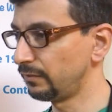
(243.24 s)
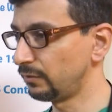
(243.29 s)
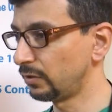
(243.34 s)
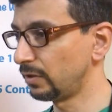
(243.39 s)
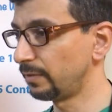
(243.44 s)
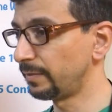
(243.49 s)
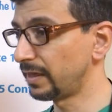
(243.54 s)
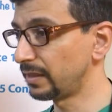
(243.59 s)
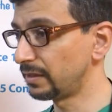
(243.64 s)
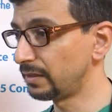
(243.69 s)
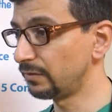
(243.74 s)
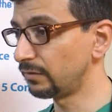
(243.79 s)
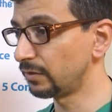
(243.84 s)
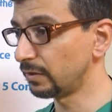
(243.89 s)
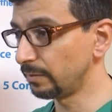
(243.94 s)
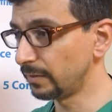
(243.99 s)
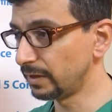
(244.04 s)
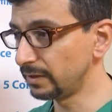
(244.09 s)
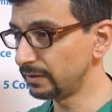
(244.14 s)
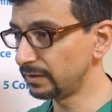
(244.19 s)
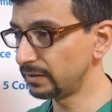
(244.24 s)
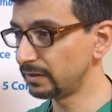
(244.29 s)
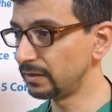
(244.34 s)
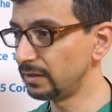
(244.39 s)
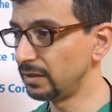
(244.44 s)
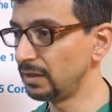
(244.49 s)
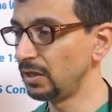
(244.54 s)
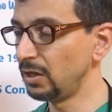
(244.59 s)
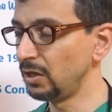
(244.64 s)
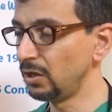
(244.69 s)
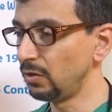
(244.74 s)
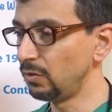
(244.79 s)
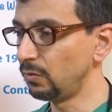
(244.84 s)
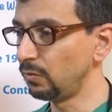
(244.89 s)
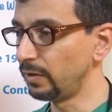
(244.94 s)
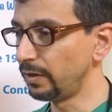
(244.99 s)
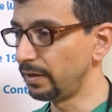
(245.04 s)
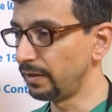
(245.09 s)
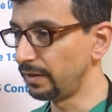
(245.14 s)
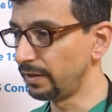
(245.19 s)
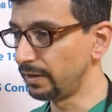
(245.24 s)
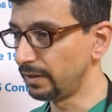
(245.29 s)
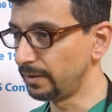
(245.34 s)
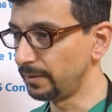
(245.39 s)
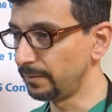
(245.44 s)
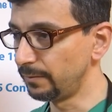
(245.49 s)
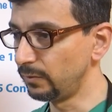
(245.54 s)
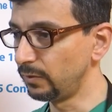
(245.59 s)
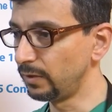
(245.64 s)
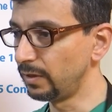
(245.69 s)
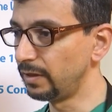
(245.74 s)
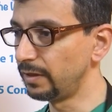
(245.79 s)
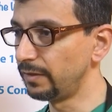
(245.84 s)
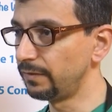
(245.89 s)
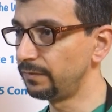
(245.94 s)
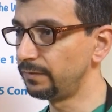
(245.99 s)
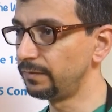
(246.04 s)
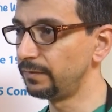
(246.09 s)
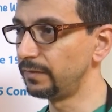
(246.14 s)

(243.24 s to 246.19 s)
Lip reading: for the past several months with the